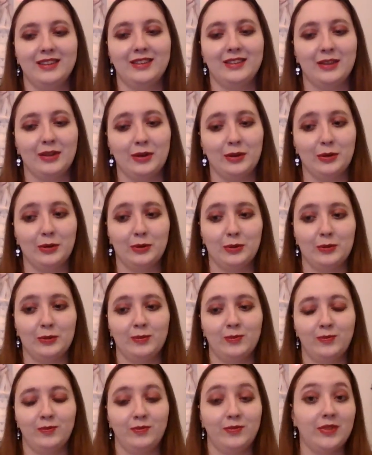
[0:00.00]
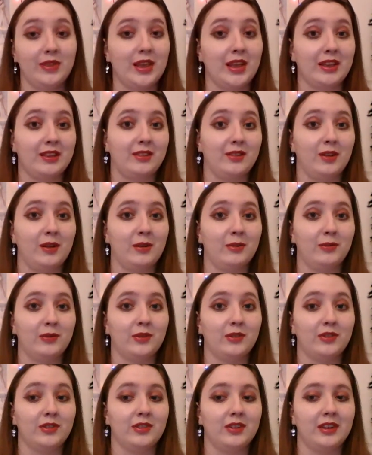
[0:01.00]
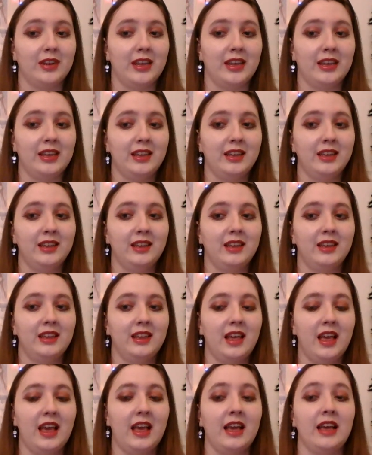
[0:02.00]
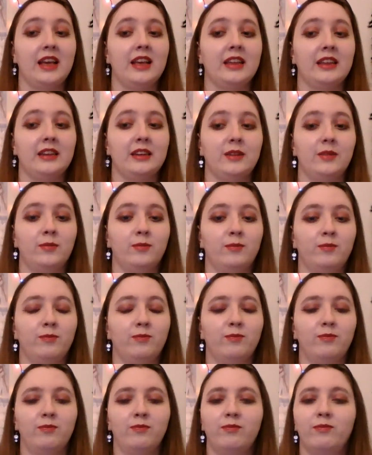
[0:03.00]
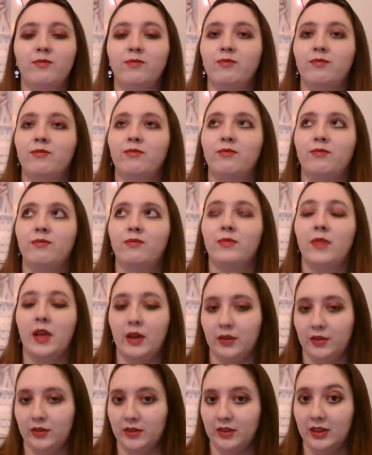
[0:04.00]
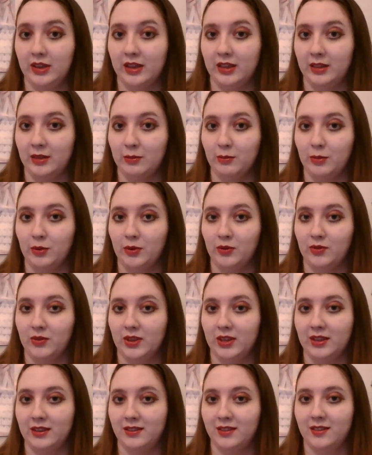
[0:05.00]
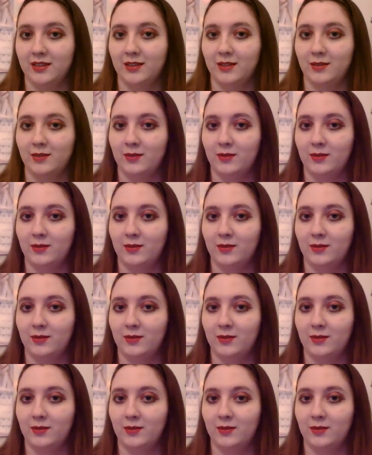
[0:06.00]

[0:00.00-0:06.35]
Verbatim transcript: so that's all for today and I'll see you at the movies.